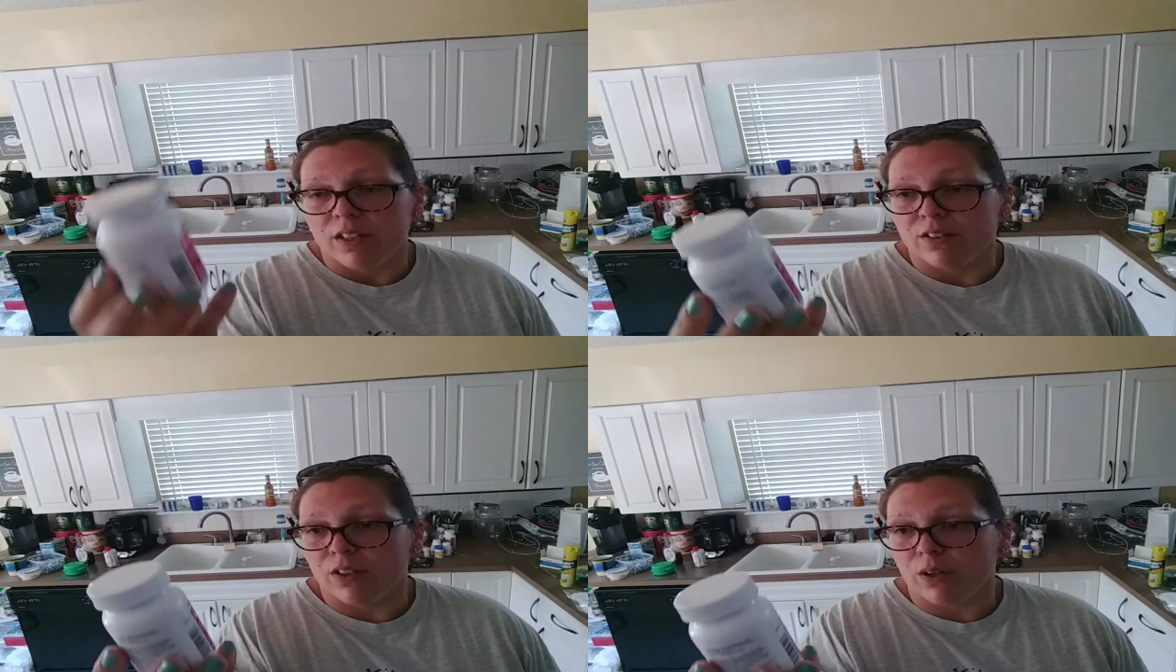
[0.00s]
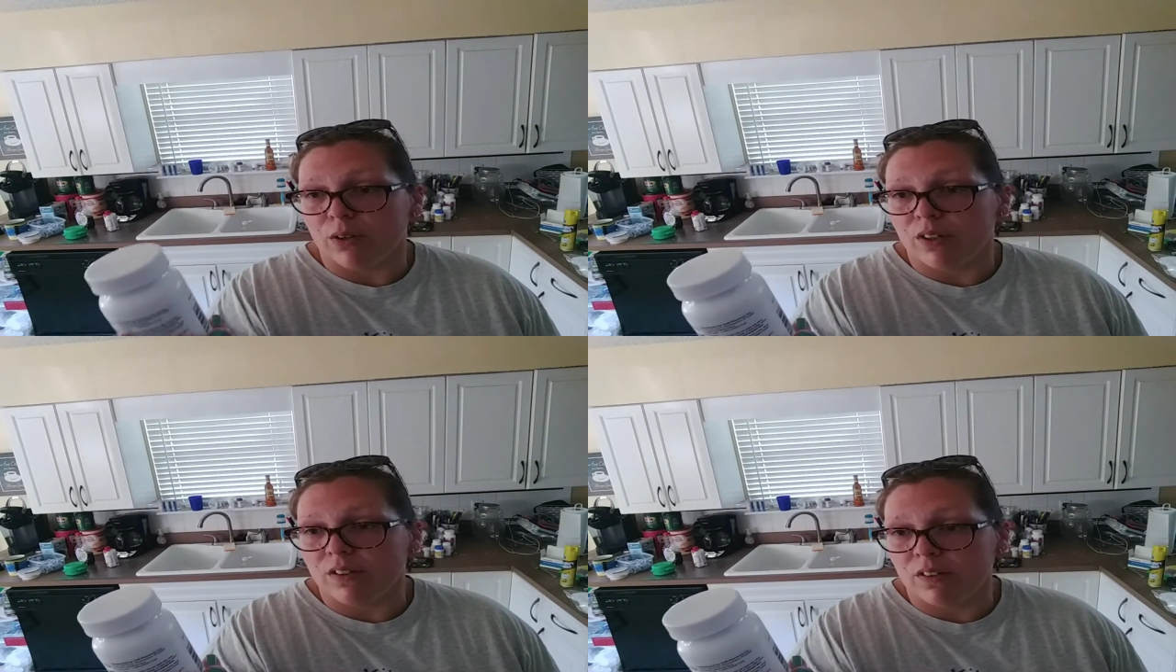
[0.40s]

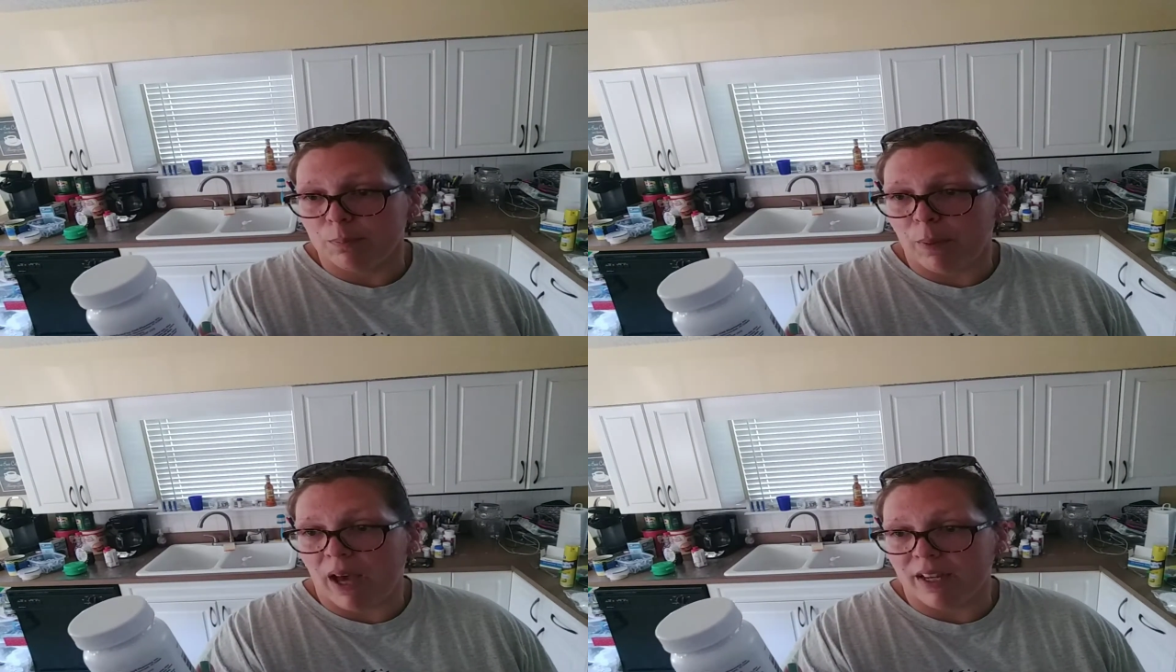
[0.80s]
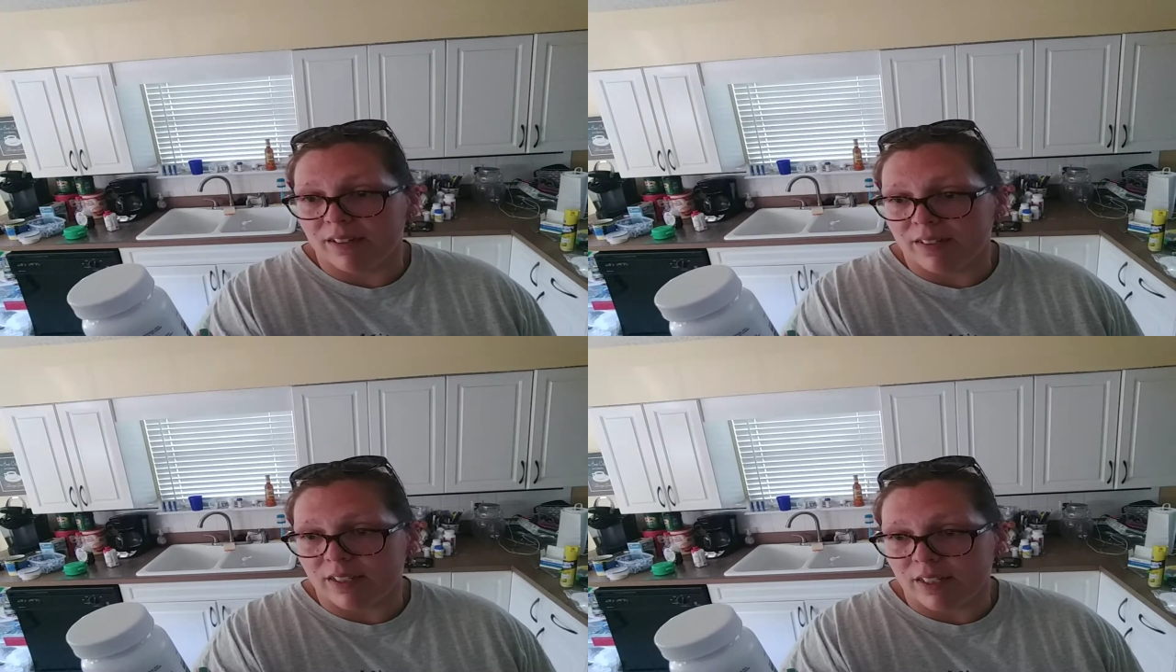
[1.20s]
So this is
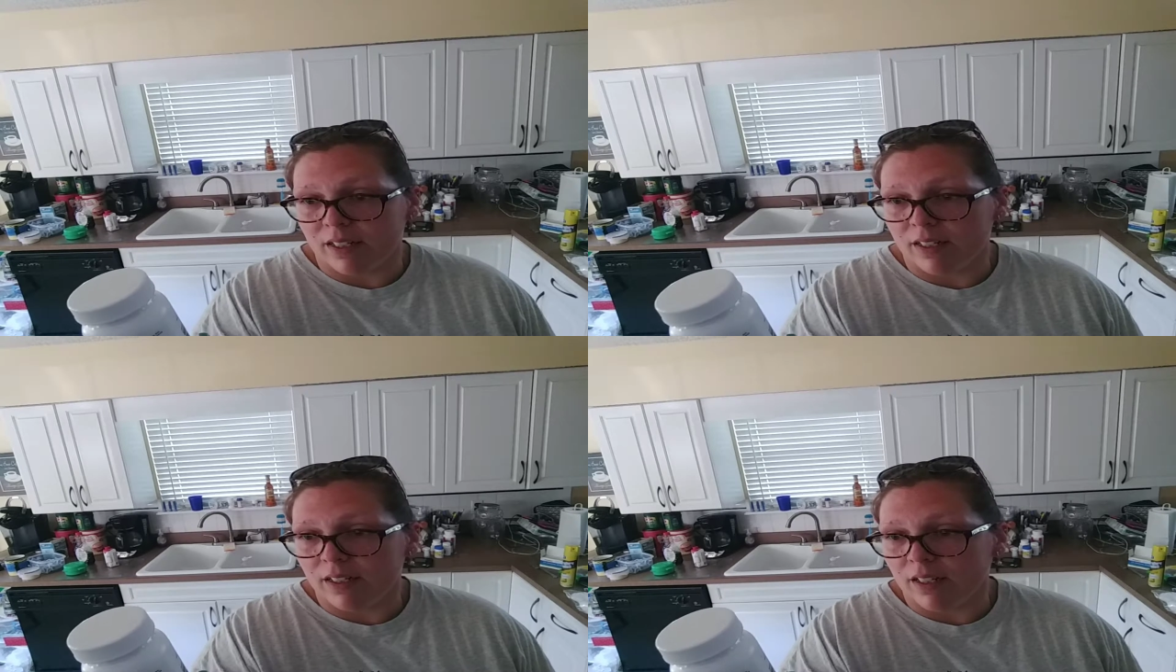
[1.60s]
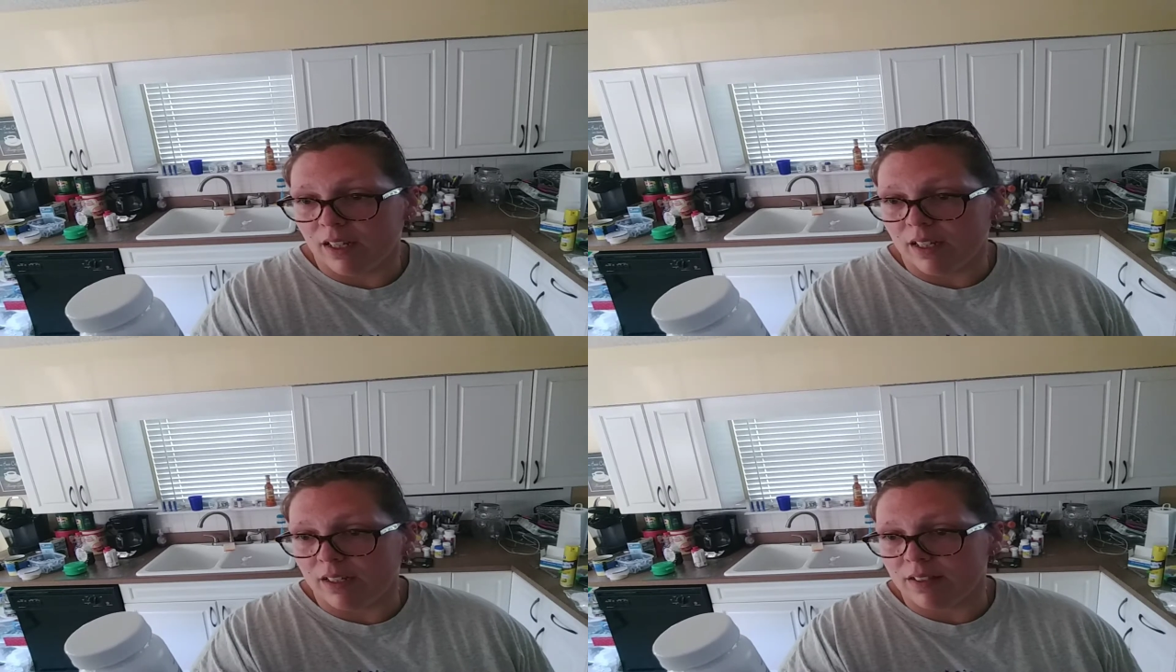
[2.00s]
biotin,
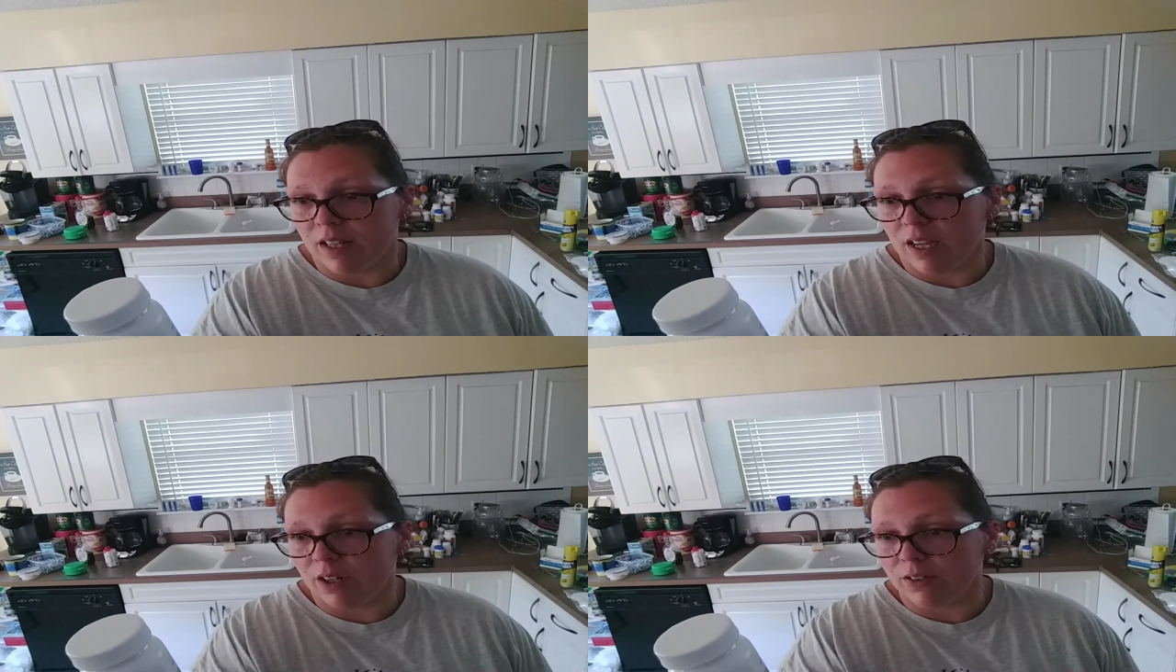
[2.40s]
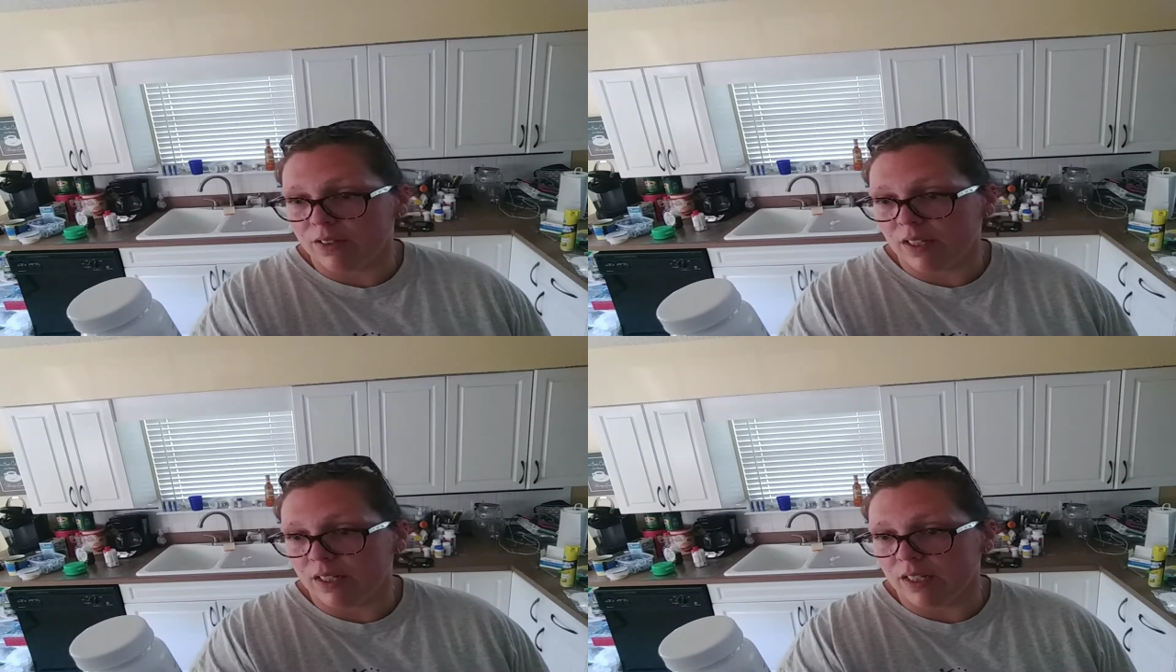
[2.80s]
and it's a hair,
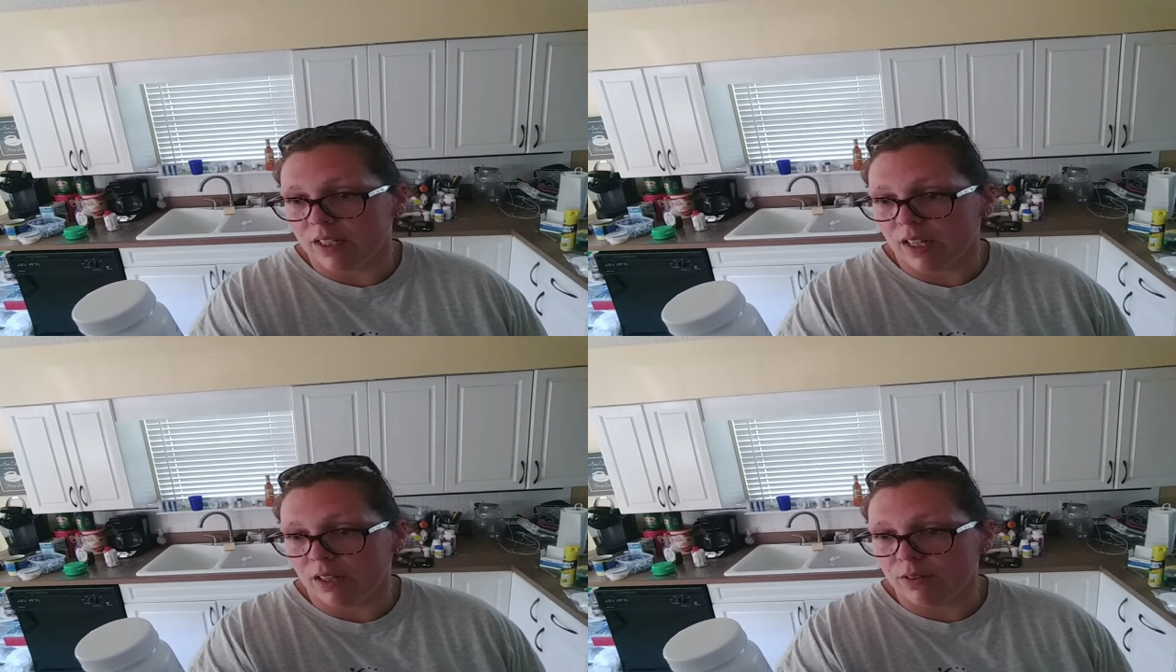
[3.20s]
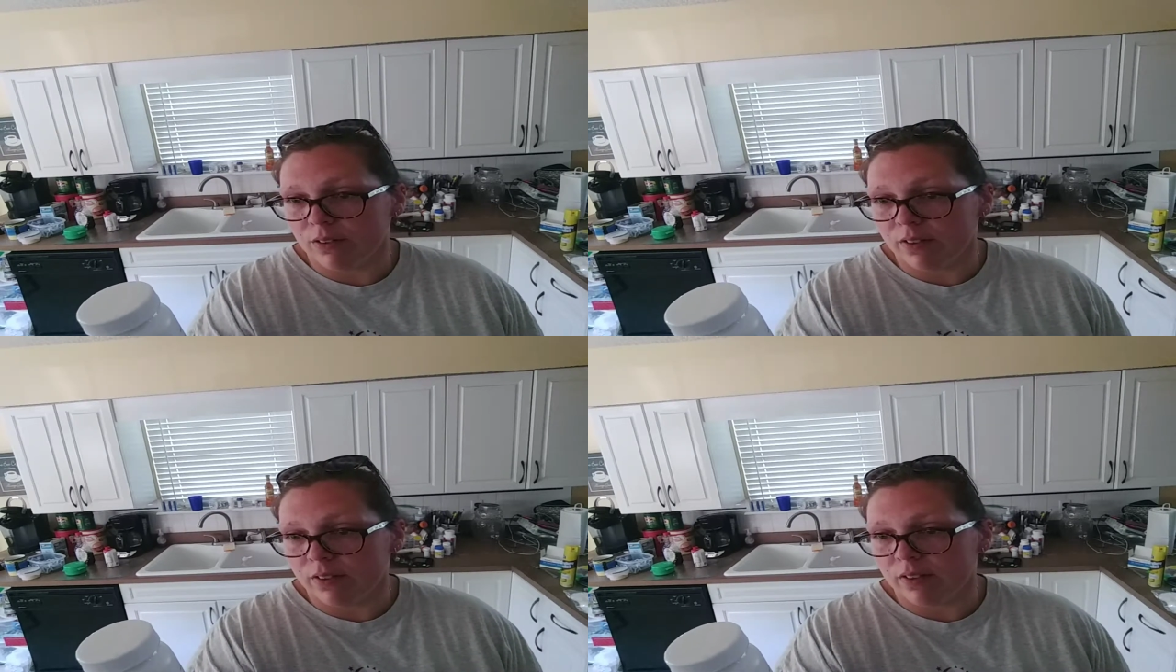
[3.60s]
skin, and
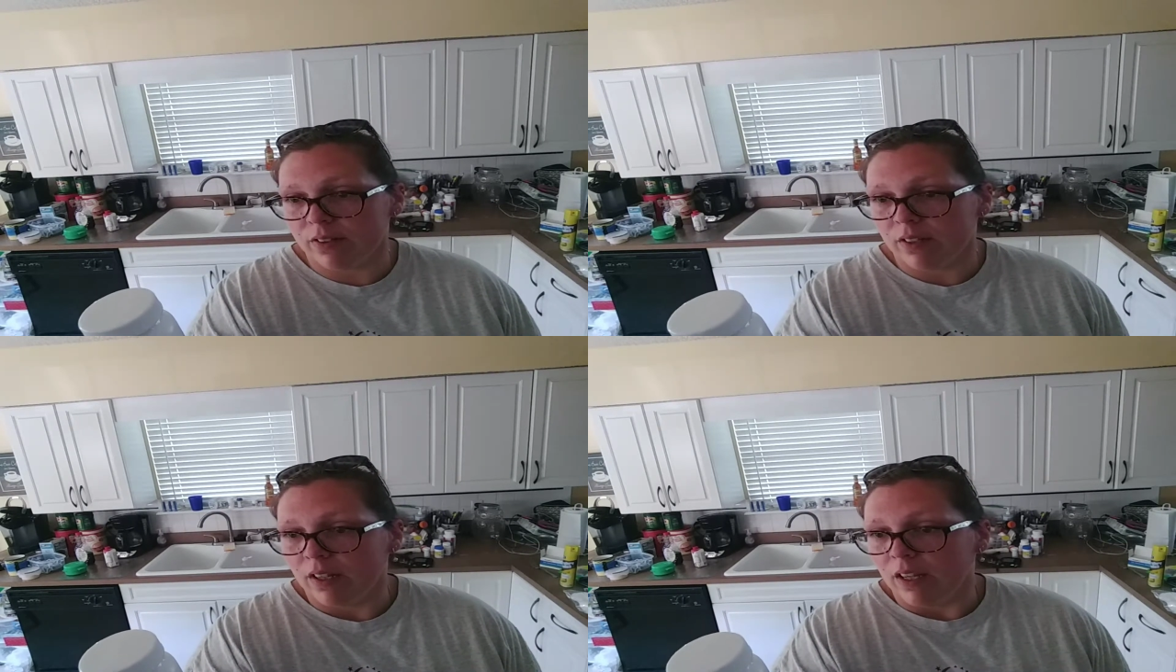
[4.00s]
nails.